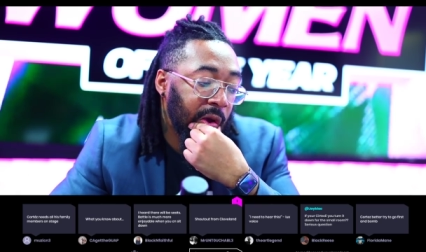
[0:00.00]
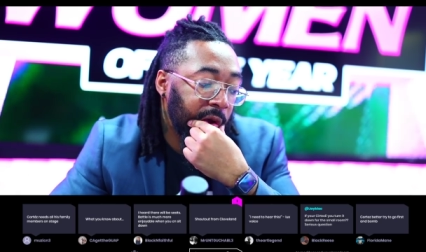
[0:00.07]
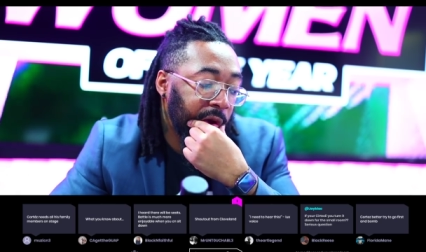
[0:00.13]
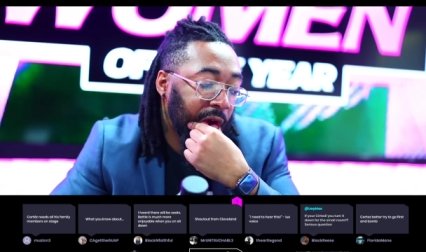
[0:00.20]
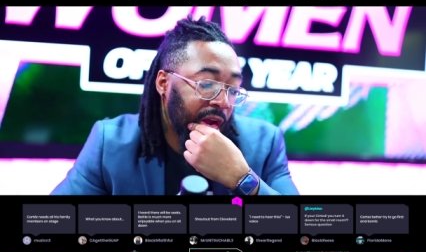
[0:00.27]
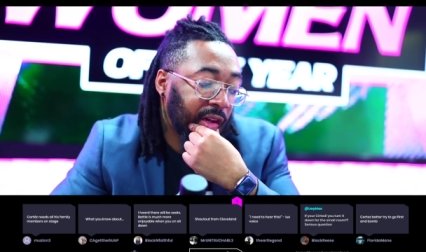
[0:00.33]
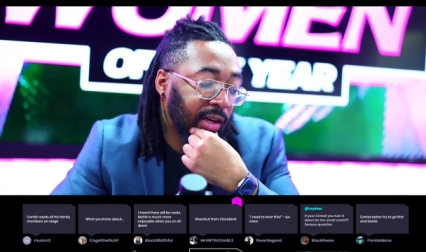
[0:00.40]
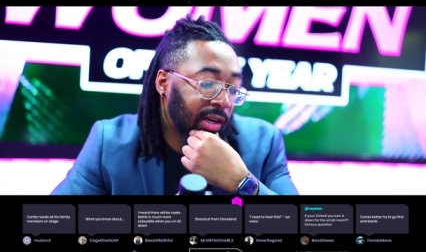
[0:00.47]

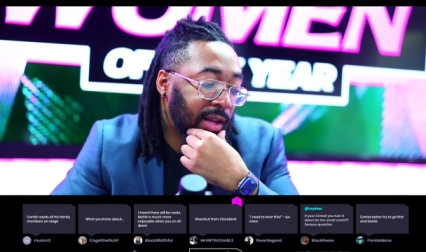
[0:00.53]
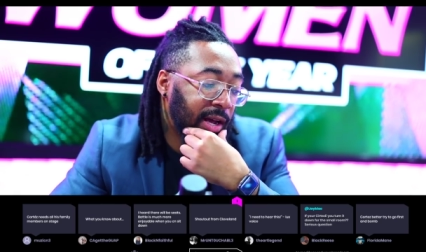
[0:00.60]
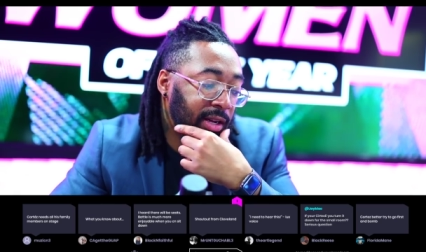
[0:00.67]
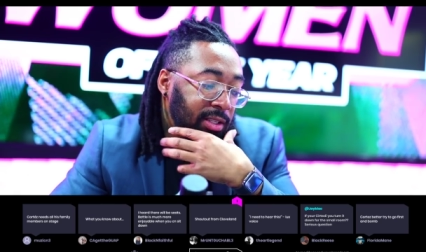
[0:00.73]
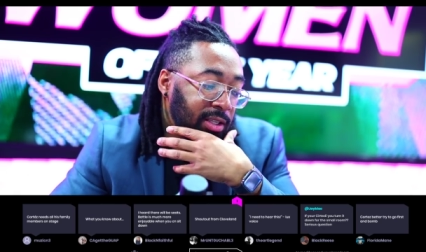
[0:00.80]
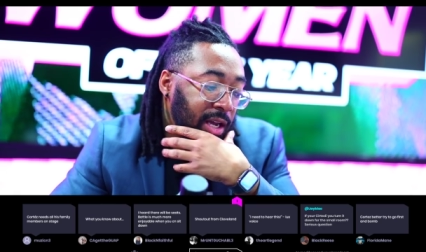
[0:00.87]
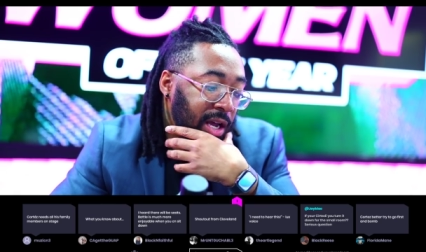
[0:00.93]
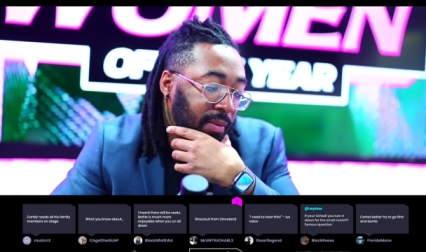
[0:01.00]
And then a lot of
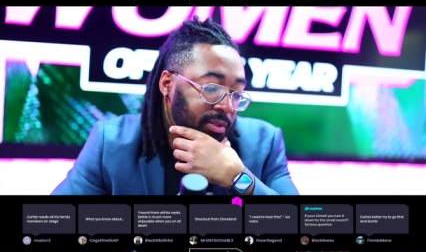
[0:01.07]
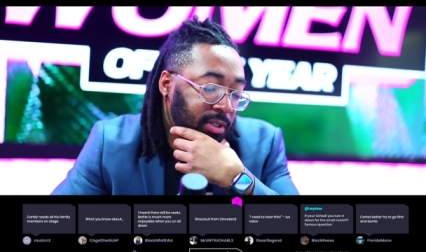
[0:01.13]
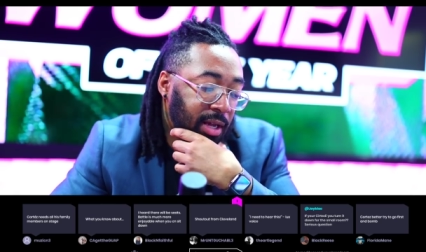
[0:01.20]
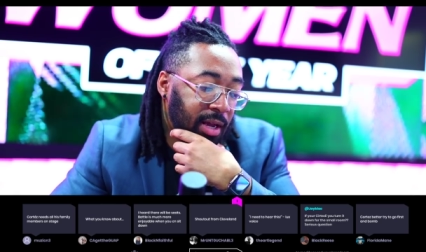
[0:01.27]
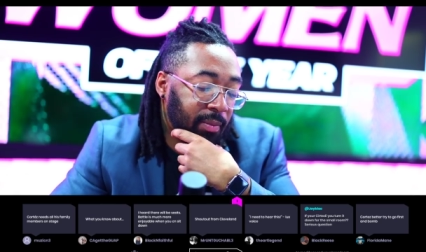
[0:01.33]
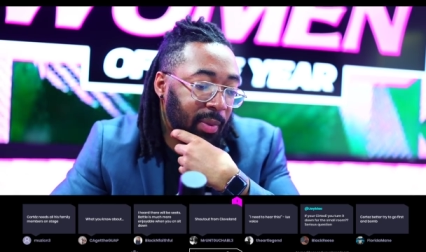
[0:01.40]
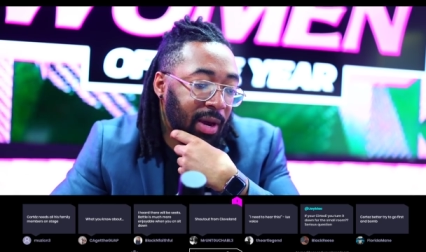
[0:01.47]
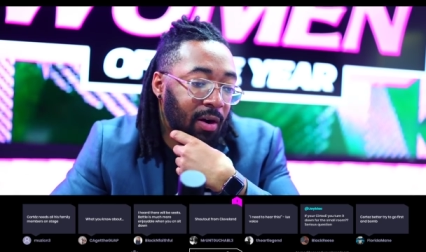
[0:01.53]
times, a lot
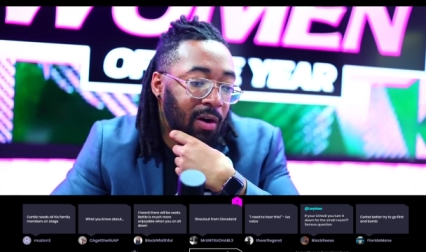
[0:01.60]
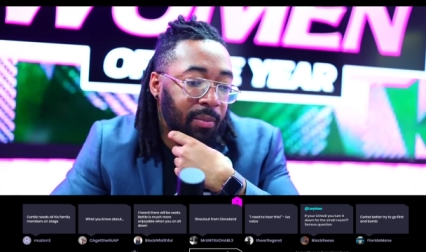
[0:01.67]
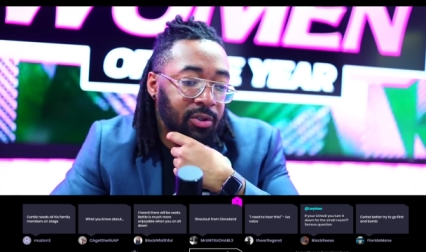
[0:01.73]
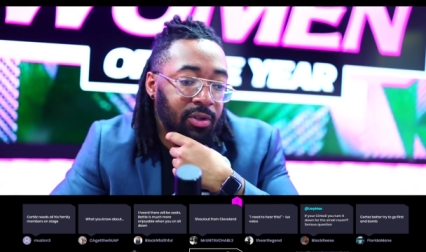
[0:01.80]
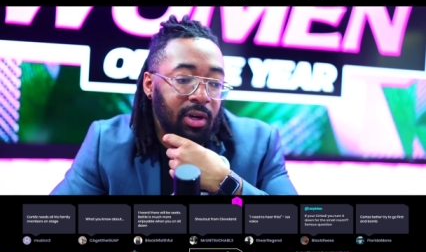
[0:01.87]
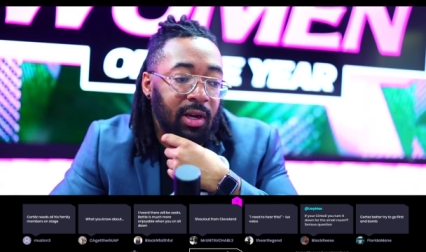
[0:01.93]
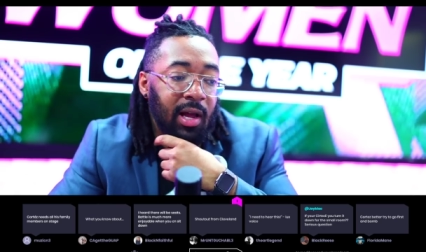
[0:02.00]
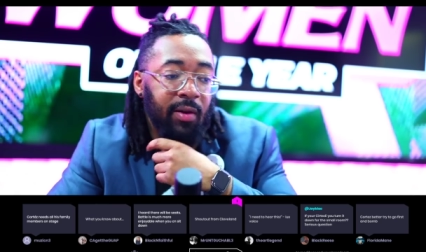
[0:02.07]
of battle rappers are
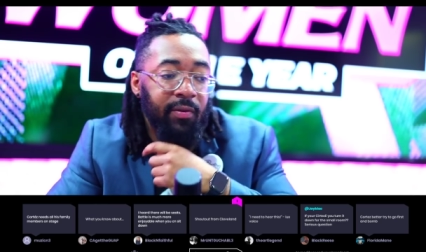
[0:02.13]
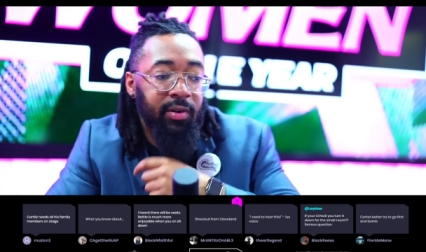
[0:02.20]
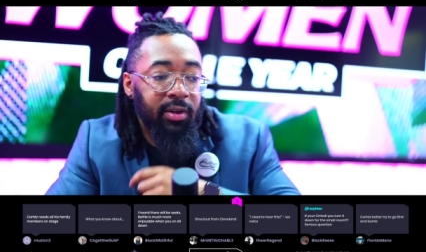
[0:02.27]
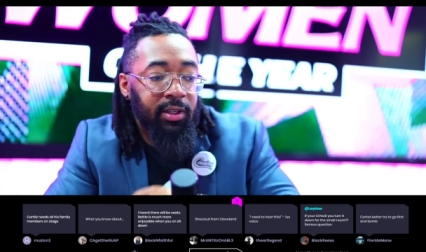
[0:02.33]
confident.